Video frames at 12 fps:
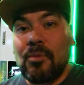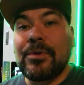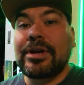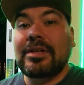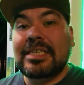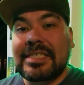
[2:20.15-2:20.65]
We're
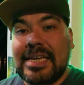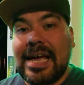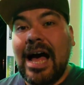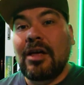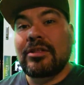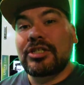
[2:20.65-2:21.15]
gonna see
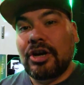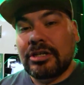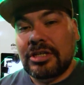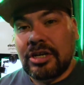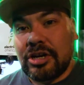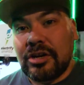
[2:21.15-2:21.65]
how the
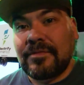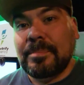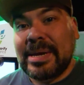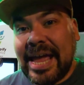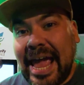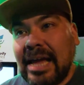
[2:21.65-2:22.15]
charging curve
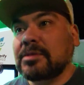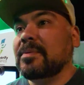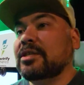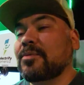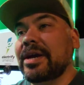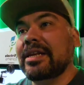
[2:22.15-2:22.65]
behaves
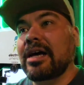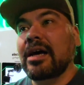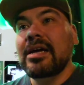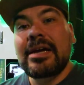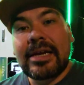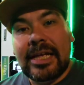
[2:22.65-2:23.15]
between the
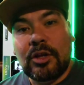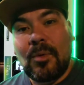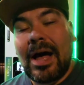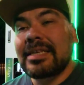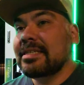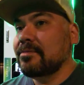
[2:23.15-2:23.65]

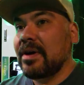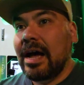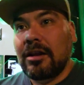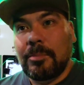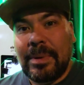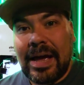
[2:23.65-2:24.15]
kilowatts and
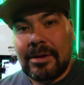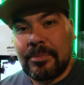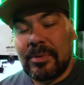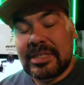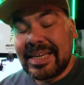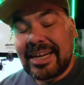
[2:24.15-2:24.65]
how the battery
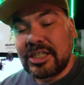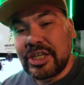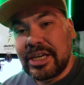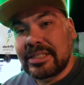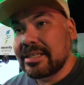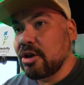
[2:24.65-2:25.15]
percentage
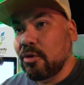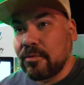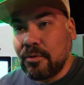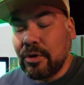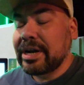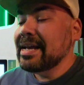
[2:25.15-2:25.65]
is and go
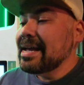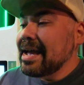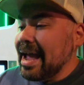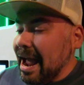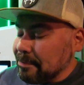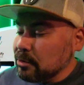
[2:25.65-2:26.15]
for it.
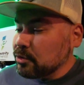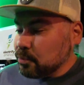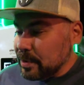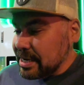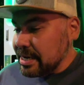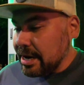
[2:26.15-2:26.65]
After
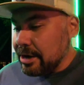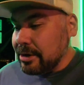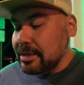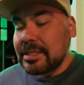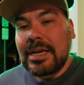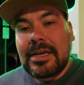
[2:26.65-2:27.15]
three
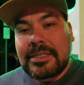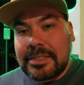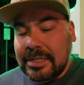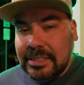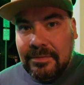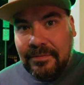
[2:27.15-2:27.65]
years,
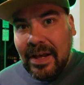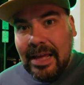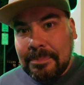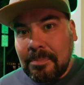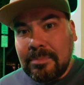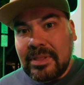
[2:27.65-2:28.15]
sixty-five
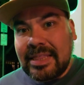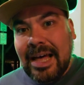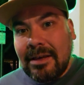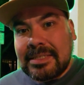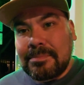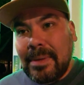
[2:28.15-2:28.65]

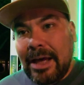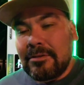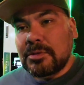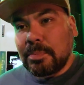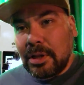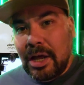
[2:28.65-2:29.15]
thousand
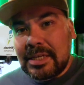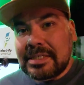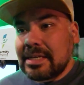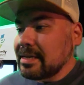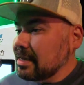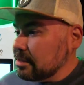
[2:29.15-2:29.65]
miles
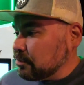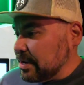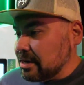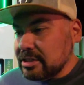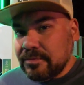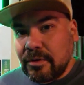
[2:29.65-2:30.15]
plus, three
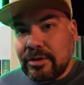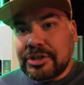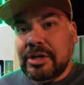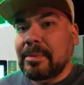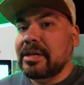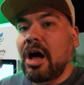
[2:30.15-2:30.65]
years of
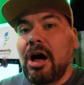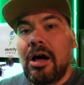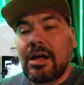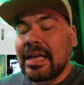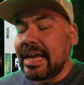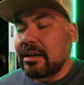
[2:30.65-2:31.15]
ownership and all,
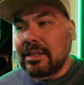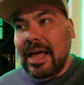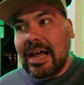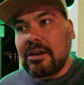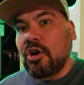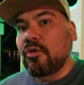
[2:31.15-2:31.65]
and a
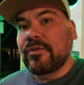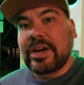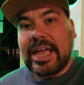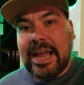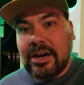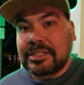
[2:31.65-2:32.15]
lot of
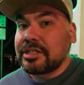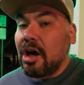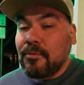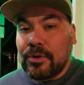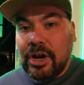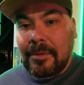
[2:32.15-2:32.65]
over-the-air
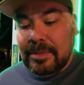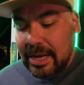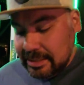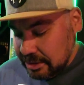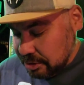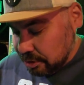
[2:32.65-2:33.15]
software
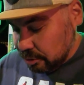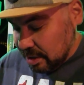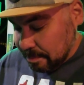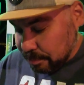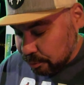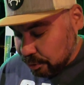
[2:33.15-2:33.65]
updates to
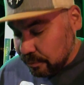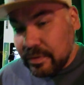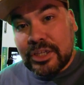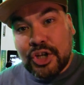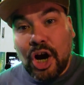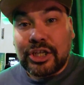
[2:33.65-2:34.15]
improve the
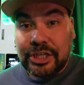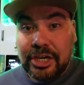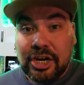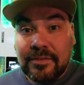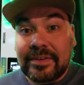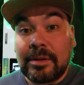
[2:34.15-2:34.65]
charging
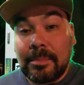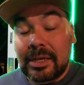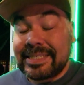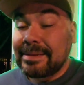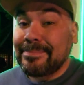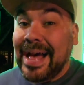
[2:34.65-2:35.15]
curve in the
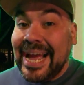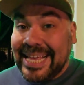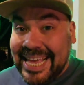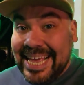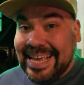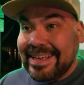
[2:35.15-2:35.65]
Mustang
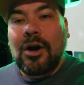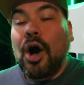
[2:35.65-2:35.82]
Mach-E.